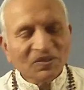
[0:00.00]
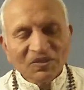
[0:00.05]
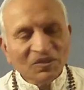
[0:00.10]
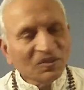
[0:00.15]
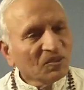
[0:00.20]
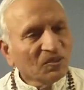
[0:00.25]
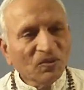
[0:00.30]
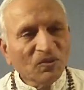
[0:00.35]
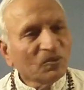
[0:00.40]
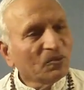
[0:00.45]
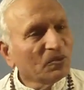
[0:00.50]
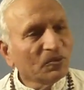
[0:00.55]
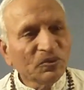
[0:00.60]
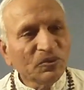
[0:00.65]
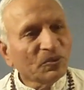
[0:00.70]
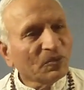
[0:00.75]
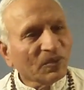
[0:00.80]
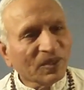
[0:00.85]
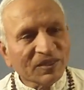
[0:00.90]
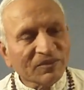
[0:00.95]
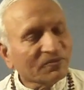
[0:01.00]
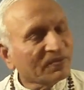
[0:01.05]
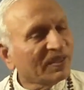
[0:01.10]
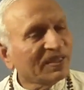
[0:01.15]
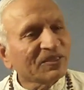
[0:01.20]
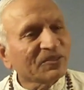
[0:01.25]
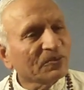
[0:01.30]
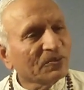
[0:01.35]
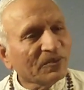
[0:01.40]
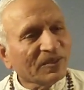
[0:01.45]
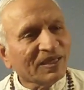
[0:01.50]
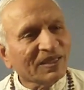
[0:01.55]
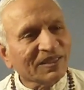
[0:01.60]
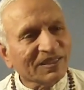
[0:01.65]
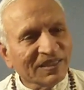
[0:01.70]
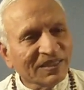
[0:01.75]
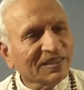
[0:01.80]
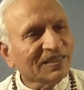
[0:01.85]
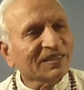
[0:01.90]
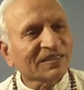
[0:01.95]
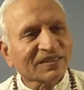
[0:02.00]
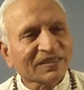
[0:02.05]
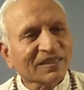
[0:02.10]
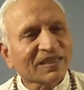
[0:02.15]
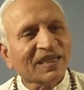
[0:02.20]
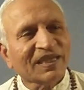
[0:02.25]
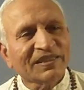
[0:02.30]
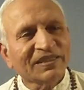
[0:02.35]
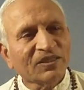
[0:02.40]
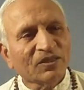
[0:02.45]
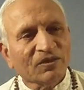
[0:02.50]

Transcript: know who you are, where you are. It is kind